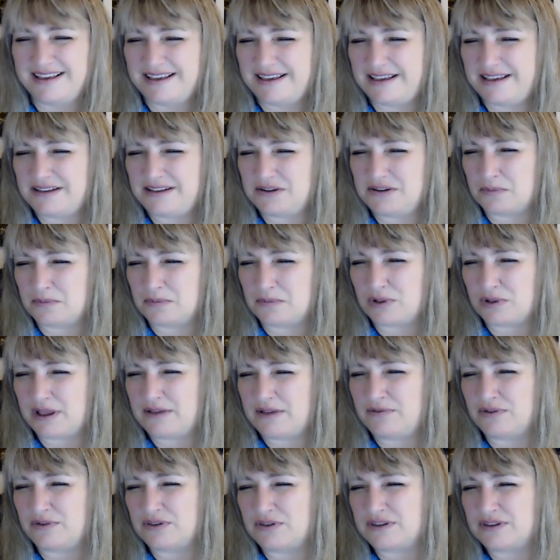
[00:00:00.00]
in your
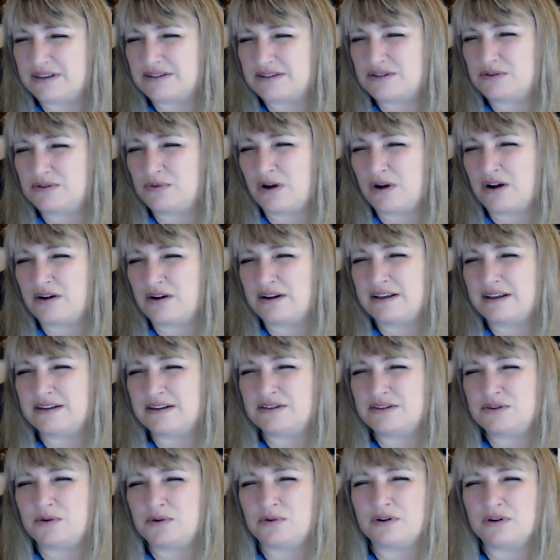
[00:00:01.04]
playfulness. You are
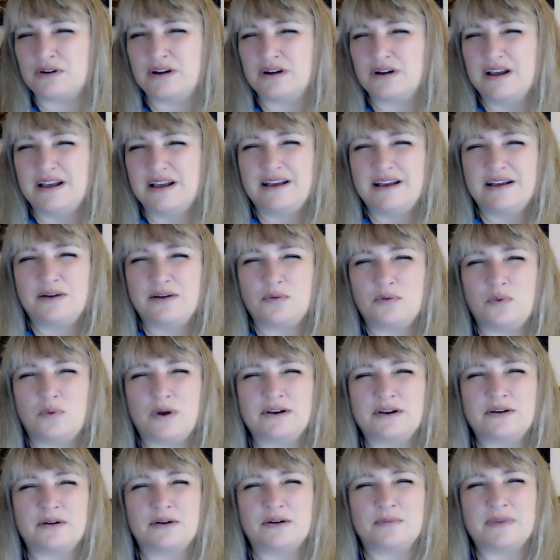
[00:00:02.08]
in your
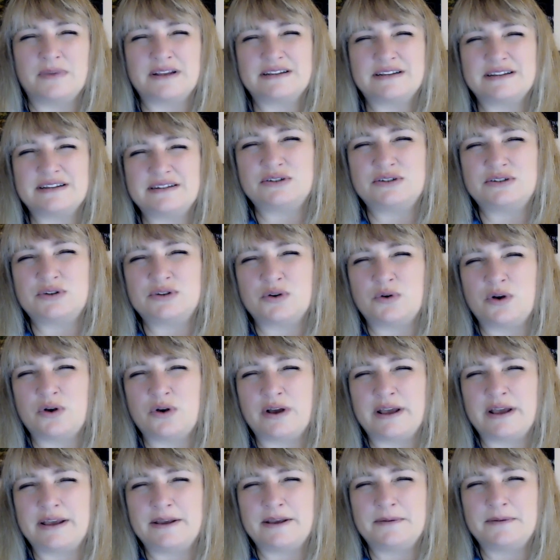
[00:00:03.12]
wonderment
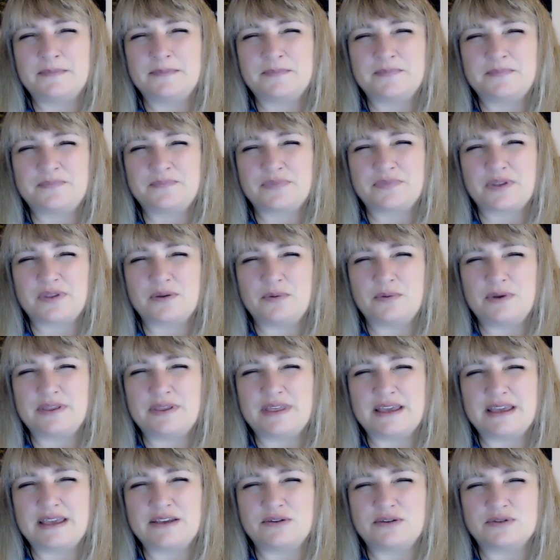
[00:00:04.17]
joy. We
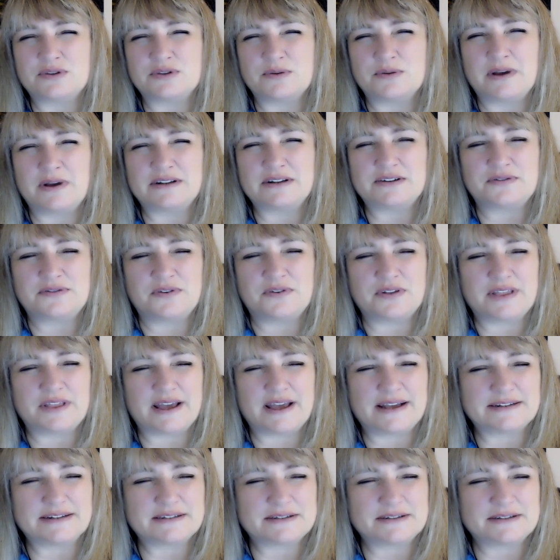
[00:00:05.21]
thank you so much for
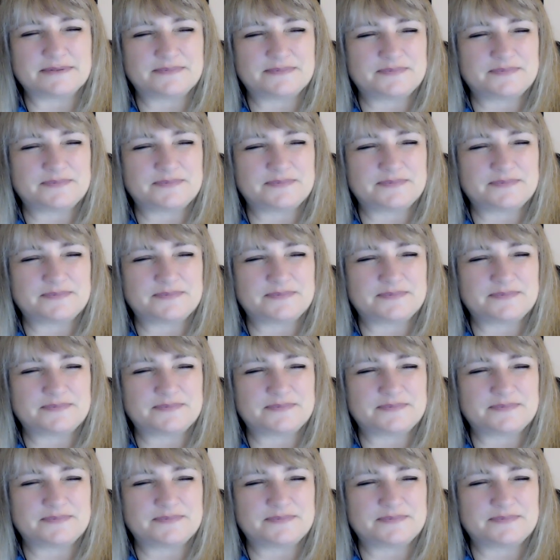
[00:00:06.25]
that.